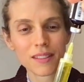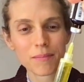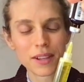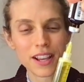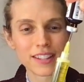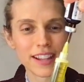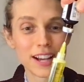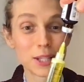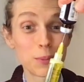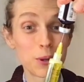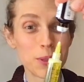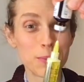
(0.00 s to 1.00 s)
because it has
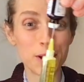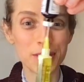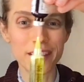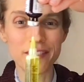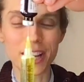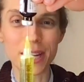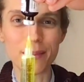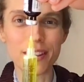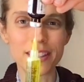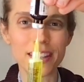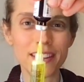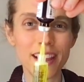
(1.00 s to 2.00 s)
both multivitamins
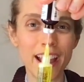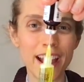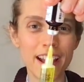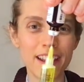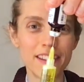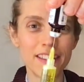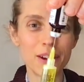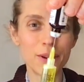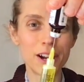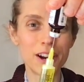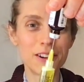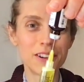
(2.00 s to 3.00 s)
in. And there we
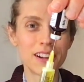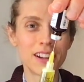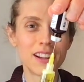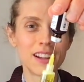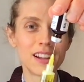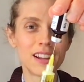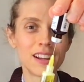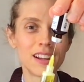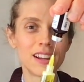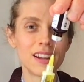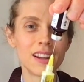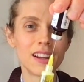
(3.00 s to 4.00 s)
go.
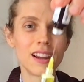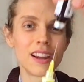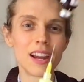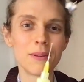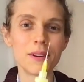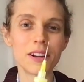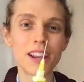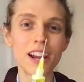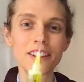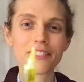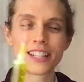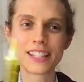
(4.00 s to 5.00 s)
I'm going to
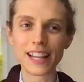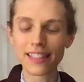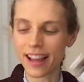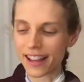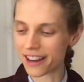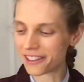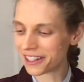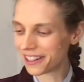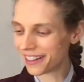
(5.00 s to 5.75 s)
carefully take that out.